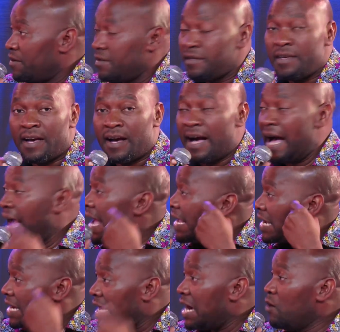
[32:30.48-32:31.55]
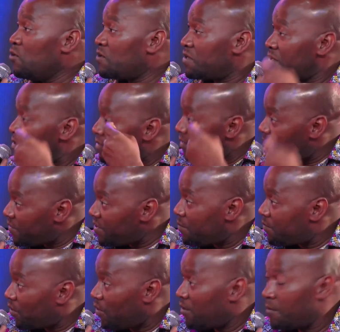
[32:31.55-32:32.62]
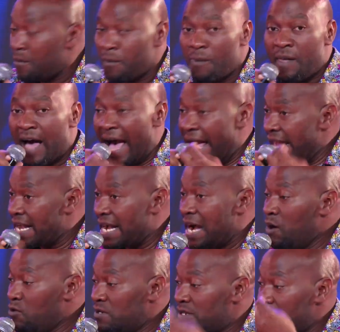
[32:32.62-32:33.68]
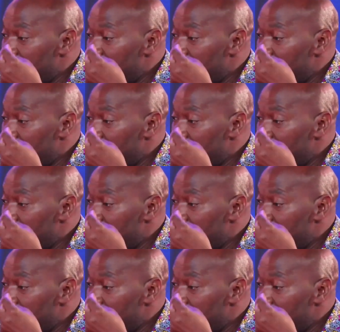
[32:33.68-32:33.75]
Yeah, I count the people. I count